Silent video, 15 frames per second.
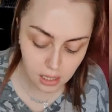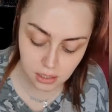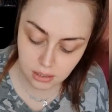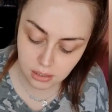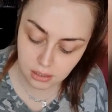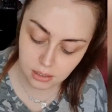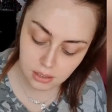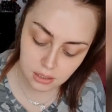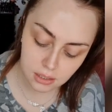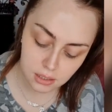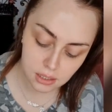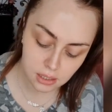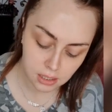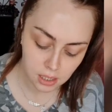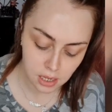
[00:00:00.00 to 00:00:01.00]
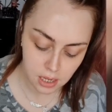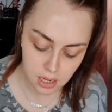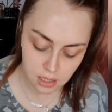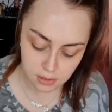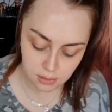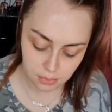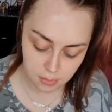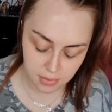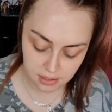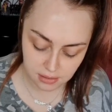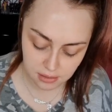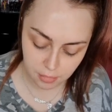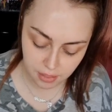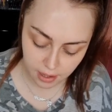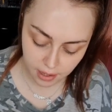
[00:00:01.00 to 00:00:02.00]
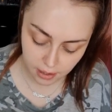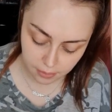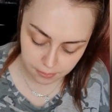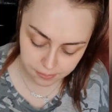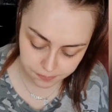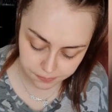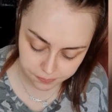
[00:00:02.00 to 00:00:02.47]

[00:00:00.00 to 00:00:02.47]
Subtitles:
So I'm going to mix some of that in